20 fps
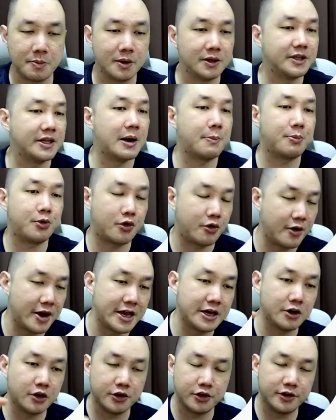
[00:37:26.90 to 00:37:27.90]
they are
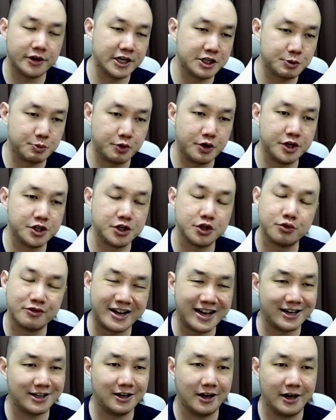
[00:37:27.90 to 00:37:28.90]
preying on your desperation to
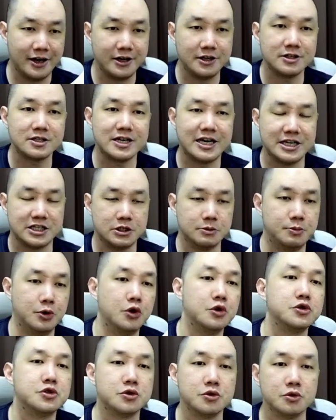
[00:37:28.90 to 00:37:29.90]
get clients as
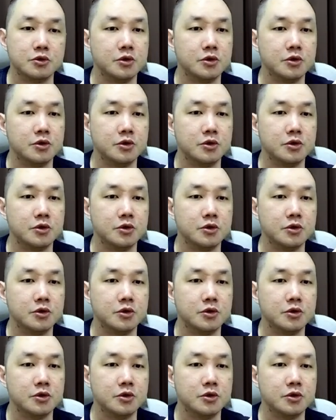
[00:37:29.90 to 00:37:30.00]
opposed to